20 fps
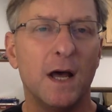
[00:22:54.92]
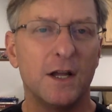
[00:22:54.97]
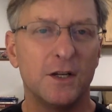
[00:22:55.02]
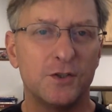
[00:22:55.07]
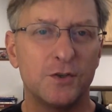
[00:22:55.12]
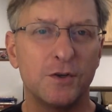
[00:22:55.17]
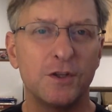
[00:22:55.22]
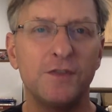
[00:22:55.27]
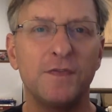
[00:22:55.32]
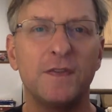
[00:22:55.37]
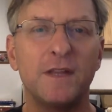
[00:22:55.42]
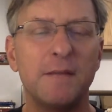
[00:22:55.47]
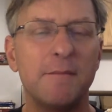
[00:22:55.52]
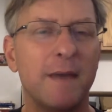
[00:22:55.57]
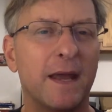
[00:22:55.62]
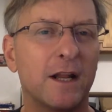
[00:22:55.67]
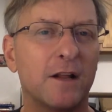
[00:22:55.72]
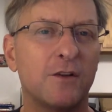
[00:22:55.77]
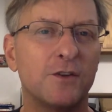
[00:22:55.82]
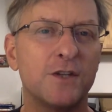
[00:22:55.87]
Truthfully,
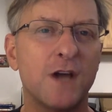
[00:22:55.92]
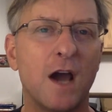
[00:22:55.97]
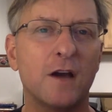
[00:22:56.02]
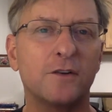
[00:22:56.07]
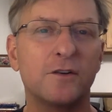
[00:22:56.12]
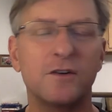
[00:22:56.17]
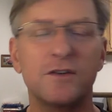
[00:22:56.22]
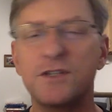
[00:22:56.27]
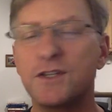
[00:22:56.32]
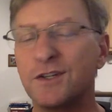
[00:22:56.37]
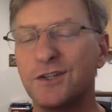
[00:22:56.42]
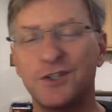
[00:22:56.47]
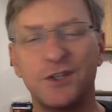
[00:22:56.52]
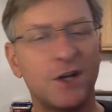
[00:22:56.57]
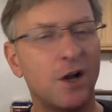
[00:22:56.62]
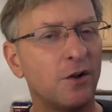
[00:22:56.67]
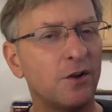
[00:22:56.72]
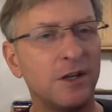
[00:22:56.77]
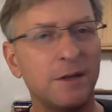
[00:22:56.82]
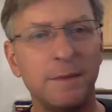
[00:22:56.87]
medical doctors
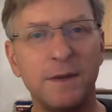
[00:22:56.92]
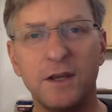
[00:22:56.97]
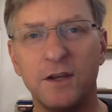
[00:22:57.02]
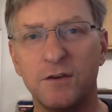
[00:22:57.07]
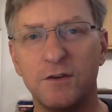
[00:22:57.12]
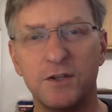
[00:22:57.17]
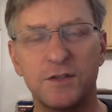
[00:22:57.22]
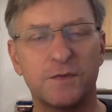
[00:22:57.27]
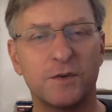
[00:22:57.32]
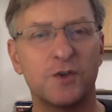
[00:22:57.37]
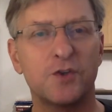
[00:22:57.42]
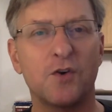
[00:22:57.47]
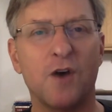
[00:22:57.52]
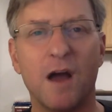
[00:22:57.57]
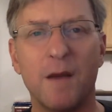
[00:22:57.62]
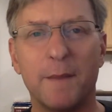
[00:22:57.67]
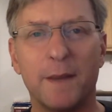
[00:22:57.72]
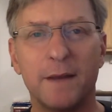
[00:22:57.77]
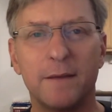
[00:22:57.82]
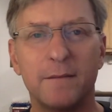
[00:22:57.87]
should only be used for
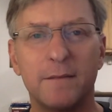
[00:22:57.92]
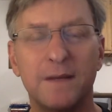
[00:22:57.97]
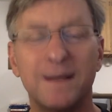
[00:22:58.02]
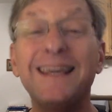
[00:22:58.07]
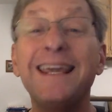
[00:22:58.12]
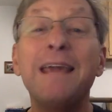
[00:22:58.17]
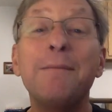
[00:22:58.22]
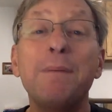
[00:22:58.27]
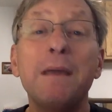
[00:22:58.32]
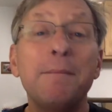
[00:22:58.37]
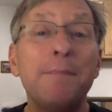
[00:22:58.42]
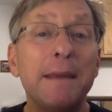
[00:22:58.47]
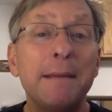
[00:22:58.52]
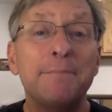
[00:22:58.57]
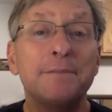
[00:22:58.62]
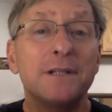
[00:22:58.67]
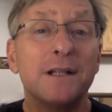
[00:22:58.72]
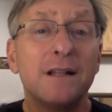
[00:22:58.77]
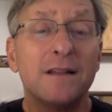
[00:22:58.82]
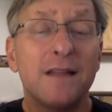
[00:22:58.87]
trauma, keeping
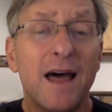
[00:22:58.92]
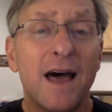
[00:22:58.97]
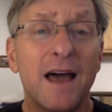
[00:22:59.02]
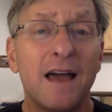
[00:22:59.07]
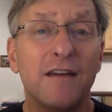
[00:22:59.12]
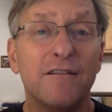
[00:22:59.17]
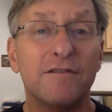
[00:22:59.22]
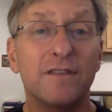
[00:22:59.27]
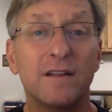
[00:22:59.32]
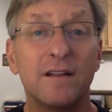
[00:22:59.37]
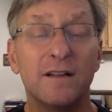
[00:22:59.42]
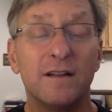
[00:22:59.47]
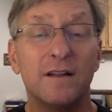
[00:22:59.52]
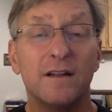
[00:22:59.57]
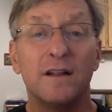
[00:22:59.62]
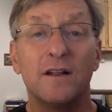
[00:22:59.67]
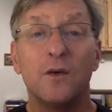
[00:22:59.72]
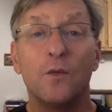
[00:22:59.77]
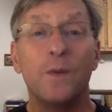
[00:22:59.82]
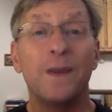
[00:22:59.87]
people alive.
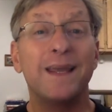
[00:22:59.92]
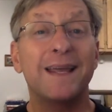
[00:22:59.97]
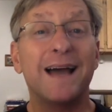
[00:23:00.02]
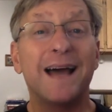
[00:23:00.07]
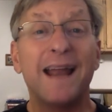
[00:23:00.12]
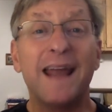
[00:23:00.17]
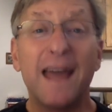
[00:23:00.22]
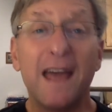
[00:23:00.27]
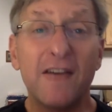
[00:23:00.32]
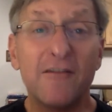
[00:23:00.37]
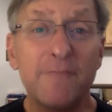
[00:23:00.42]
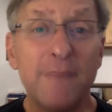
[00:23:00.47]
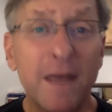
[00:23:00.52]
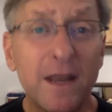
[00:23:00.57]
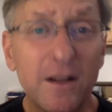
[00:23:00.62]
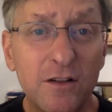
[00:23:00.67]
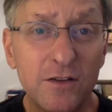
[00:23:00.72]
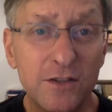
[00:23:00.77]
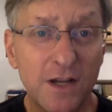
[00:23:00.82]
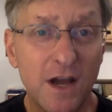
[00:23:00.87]
We got to have
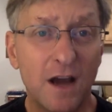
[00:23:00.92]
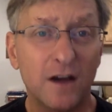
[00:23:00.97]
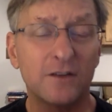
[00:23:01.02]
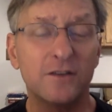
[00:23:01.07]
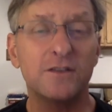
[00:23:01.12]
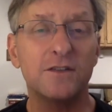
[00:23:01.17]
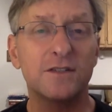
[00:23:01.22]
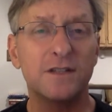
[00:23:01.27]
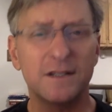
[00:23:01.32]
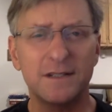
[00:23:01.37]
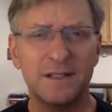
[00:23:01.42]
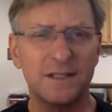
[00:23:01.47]
medical doctors. This